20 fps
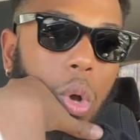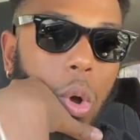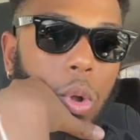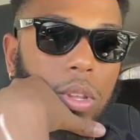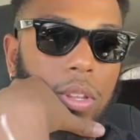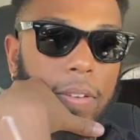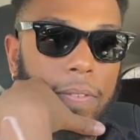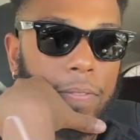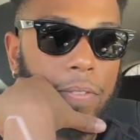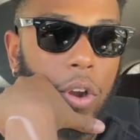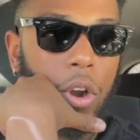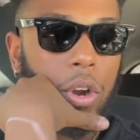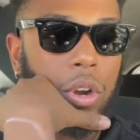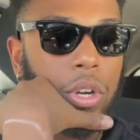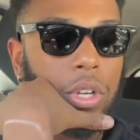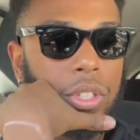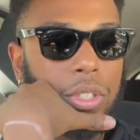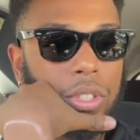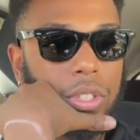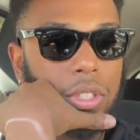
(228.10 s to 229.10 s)
on the
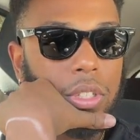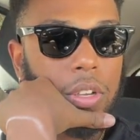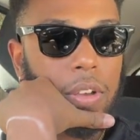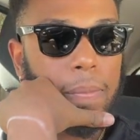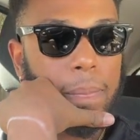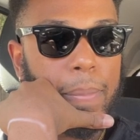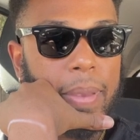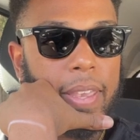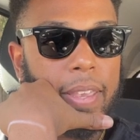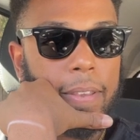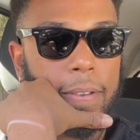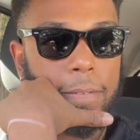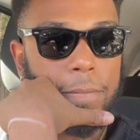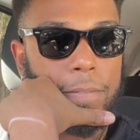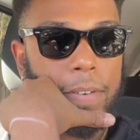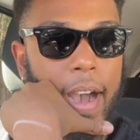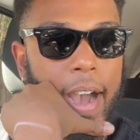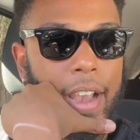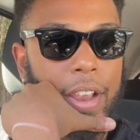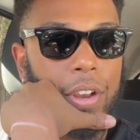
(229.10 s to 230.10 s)
verge of being
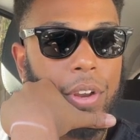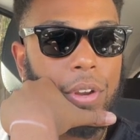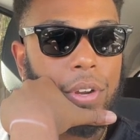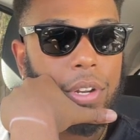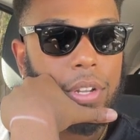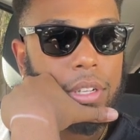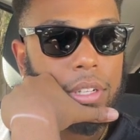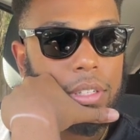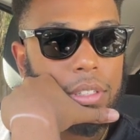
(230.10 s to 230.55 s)
fired